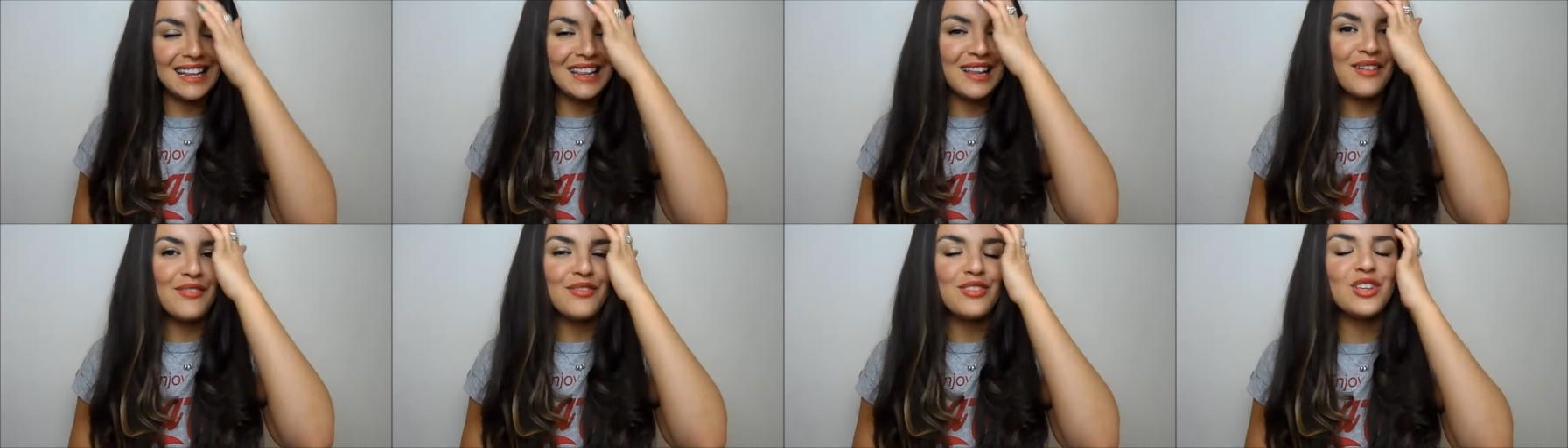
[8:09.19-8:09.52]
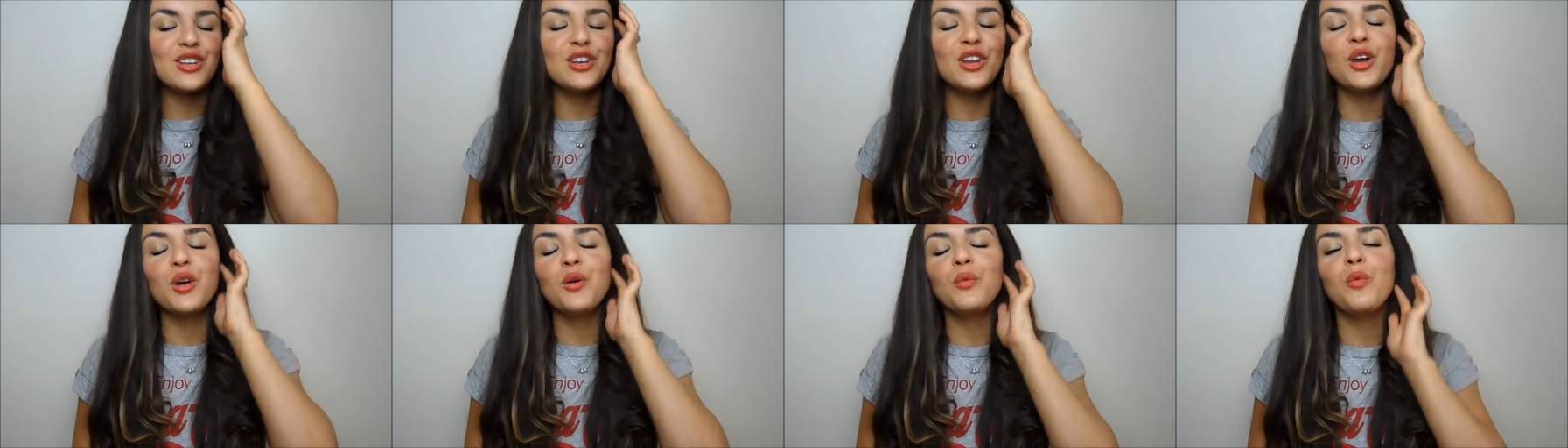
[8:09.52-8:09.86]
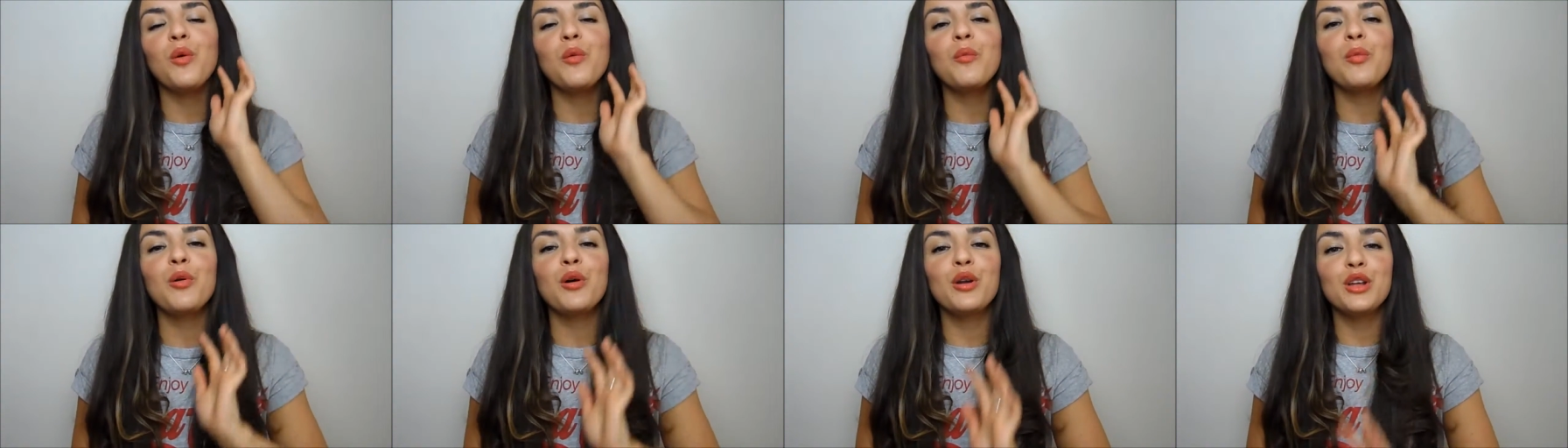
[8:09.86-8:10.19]
I'd love to know
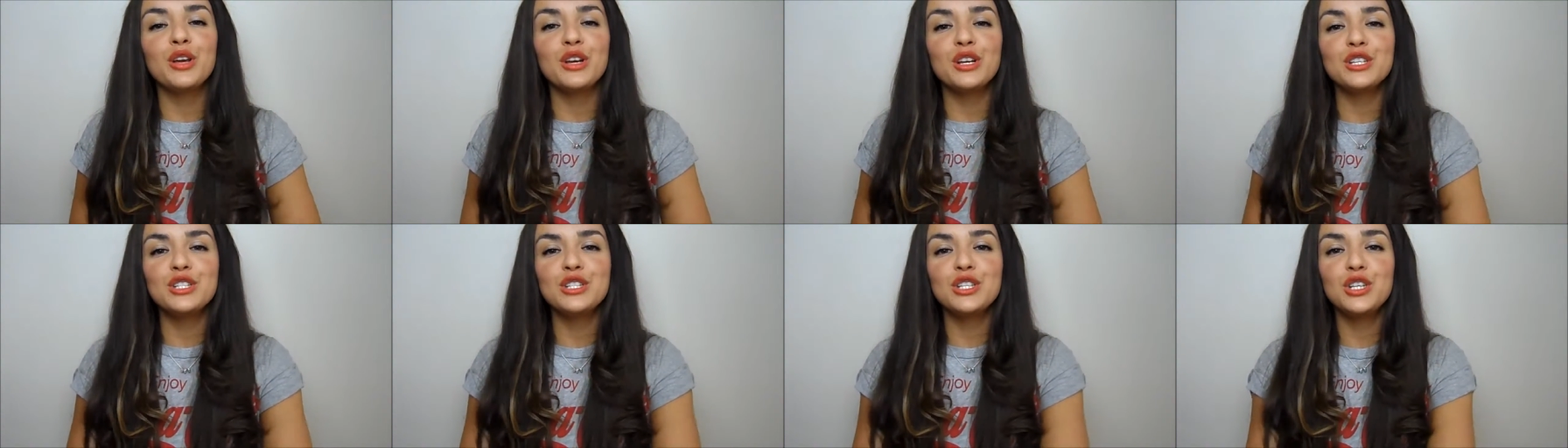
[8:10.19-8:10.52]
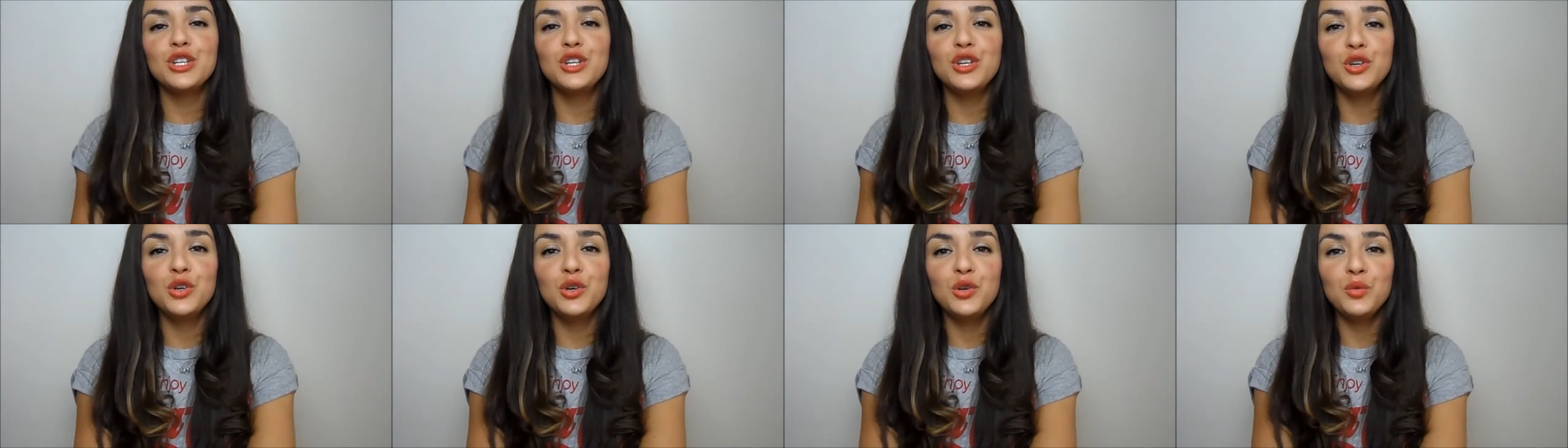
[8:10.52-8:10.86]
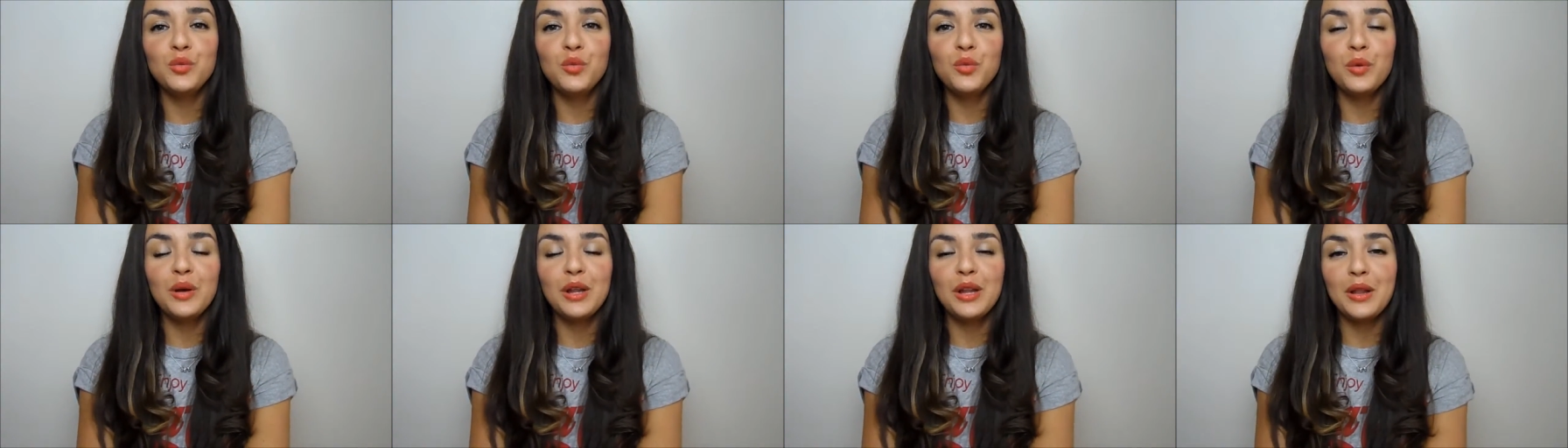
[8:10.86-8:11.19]
what products
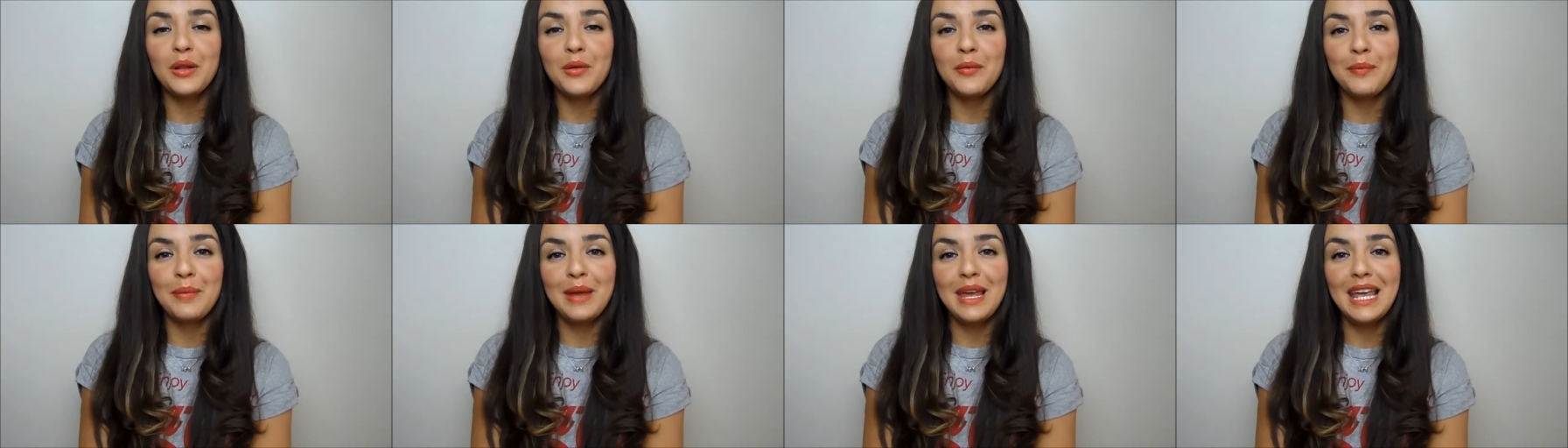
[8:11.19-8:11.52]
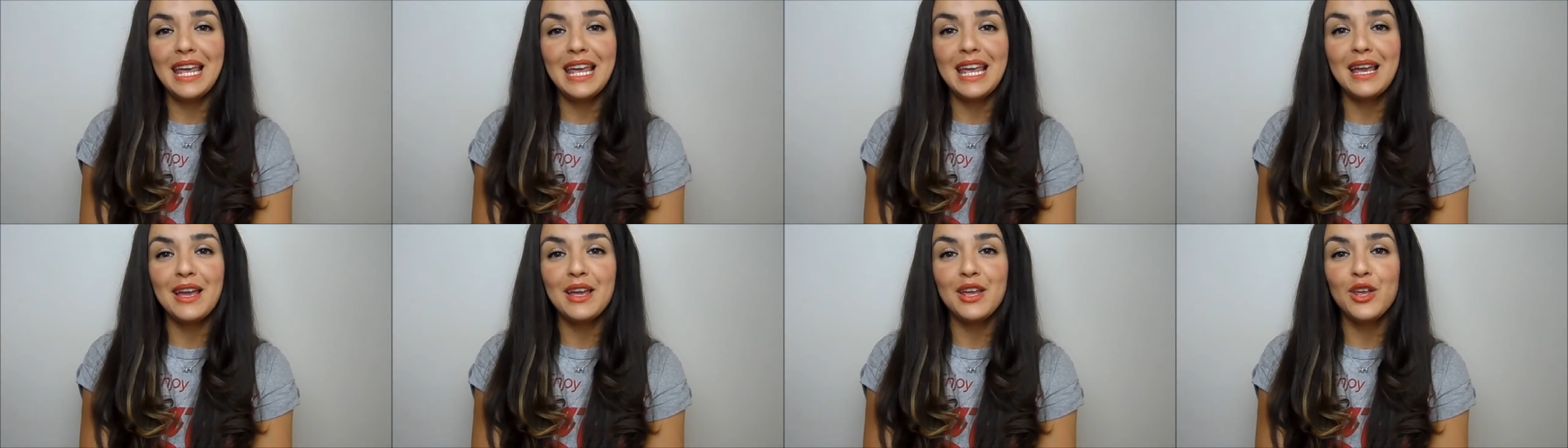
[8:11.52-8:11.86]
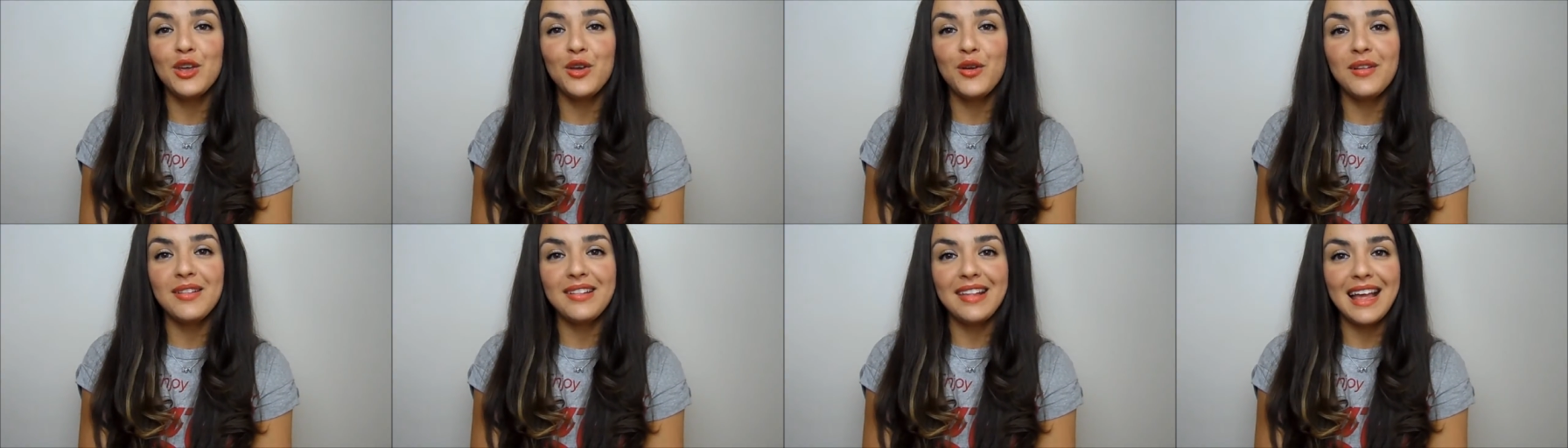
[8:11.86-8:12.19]
you will be
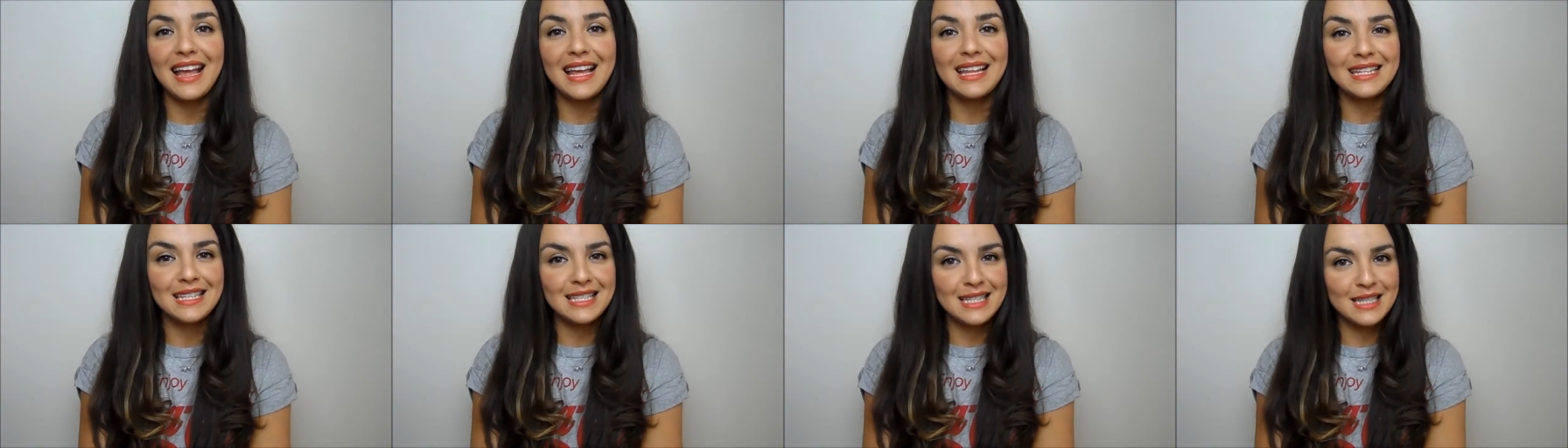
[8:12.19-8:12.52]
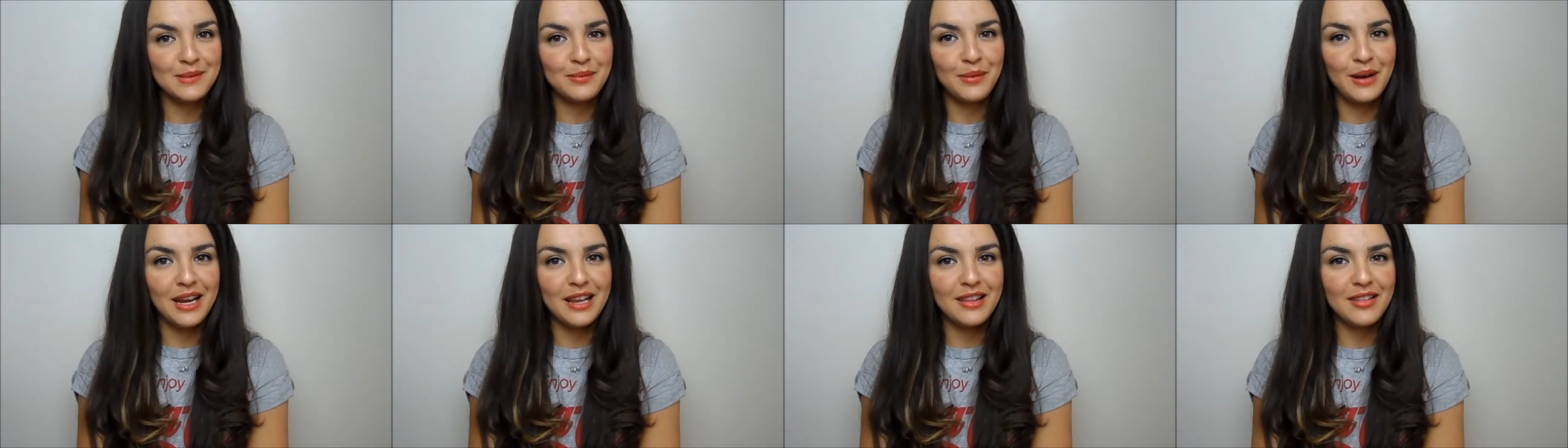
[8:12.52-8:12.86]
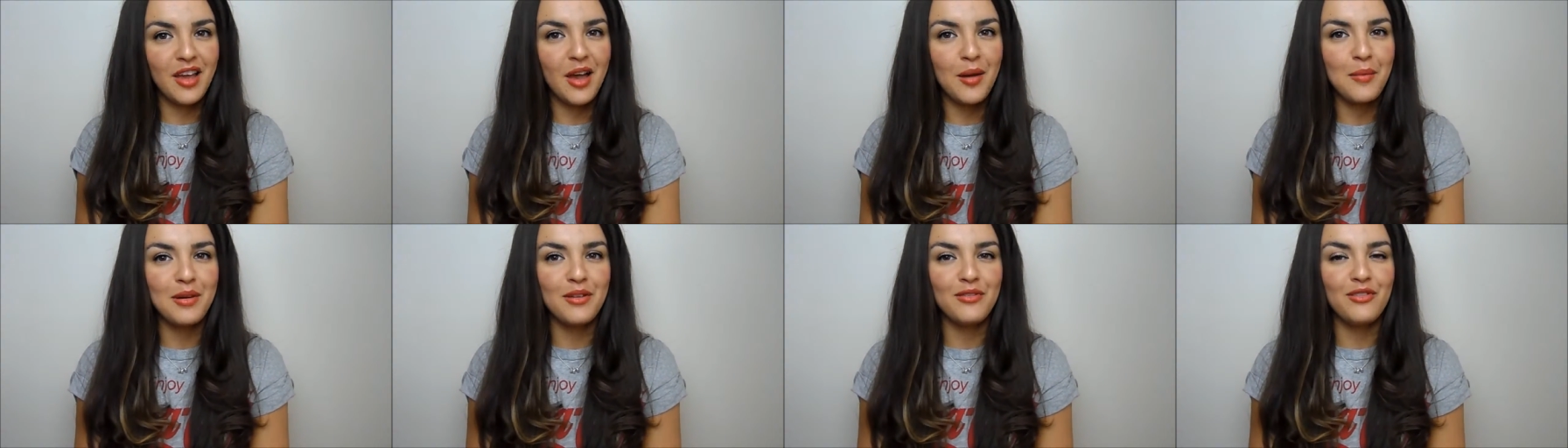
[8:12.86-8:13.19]
using this
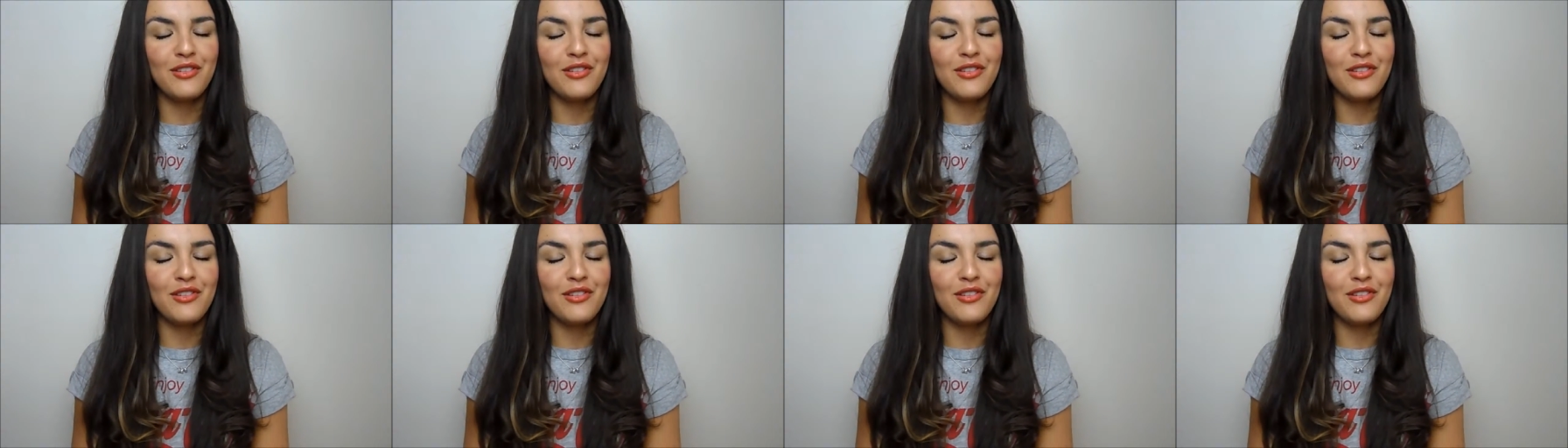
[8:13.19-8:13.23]
springtime,